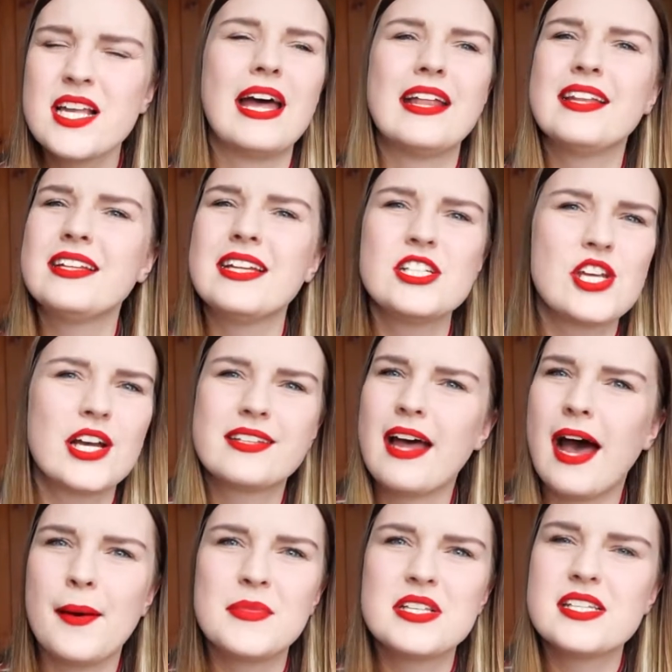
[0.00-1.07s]
And then I checked
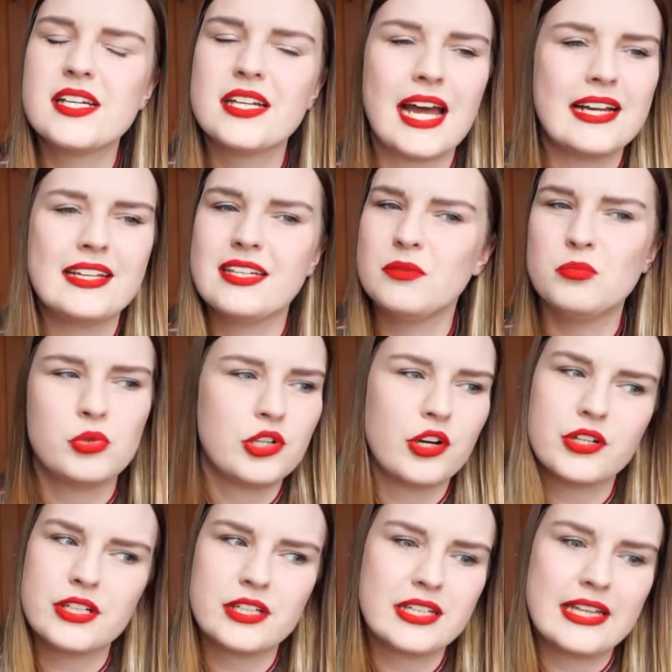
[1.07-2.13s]
Amazon. I didn't
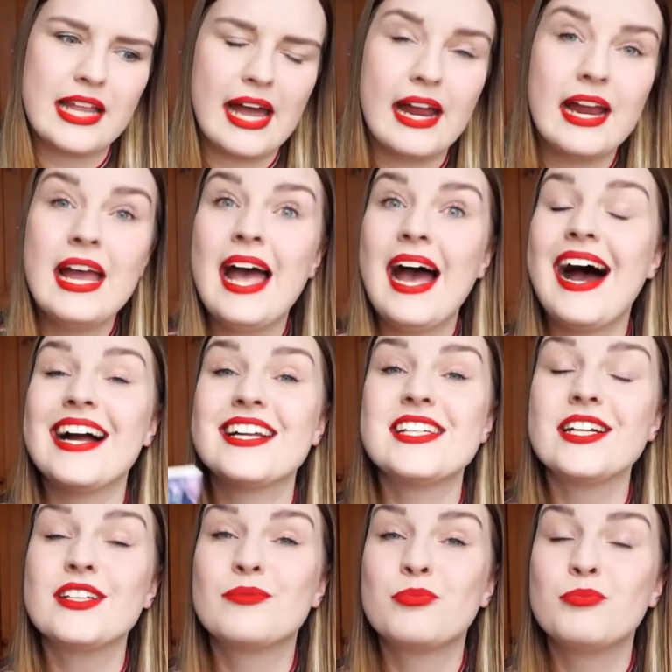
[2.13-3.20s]
pre-order it there. I
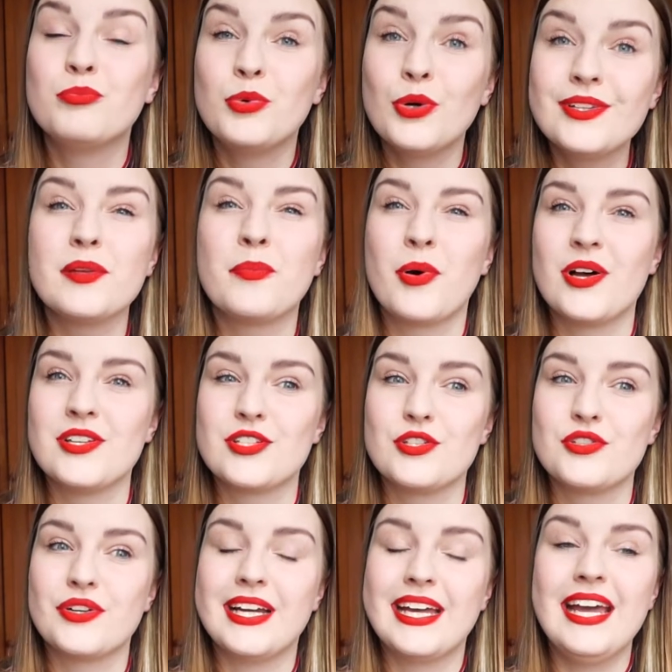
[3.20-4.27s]
checked Book
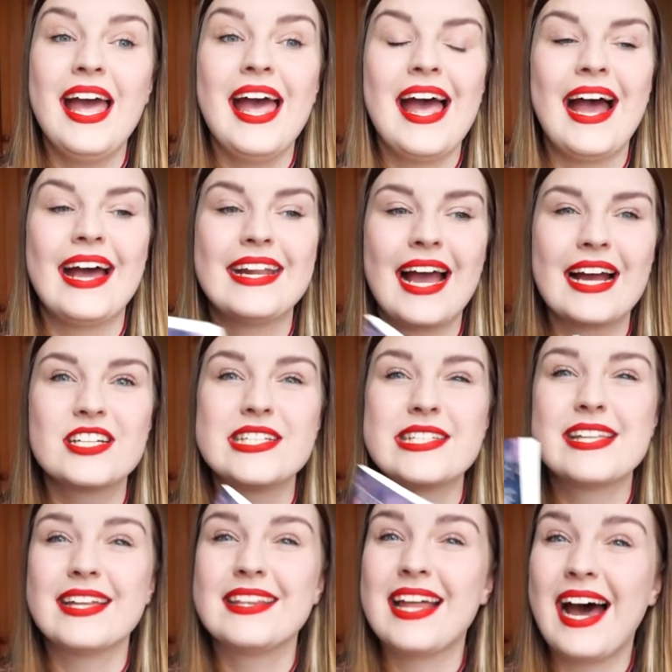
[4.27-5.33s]
Depository, and it actually
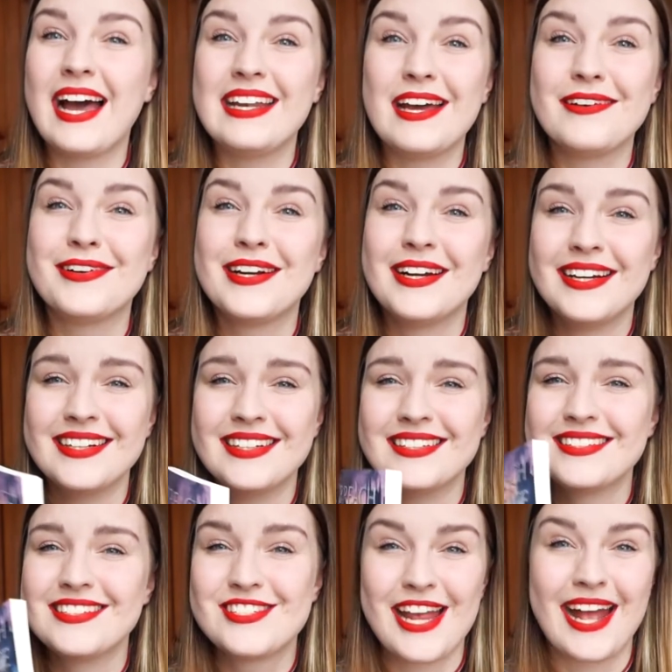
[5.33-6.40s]
said that I never
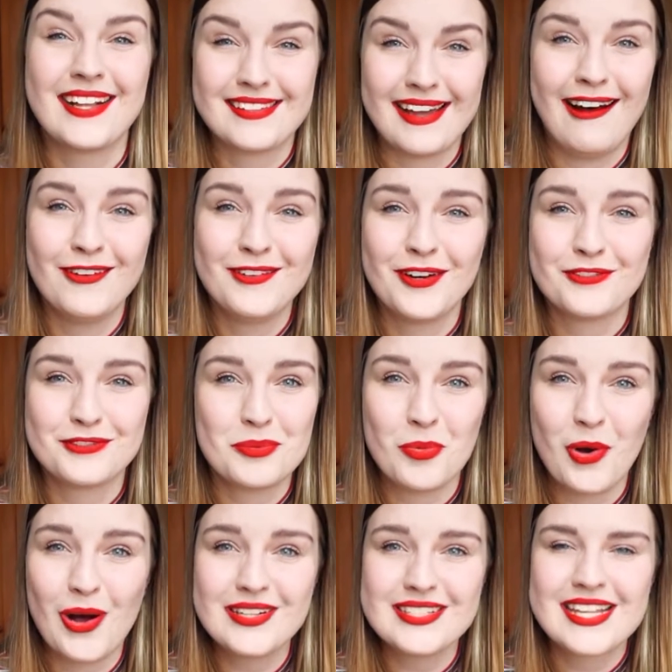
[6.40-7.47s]
checked out of the
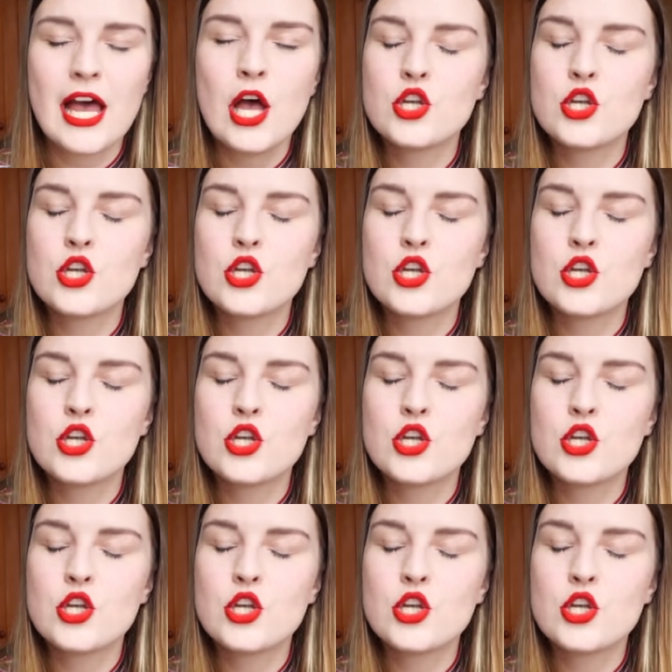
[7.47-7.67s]
box.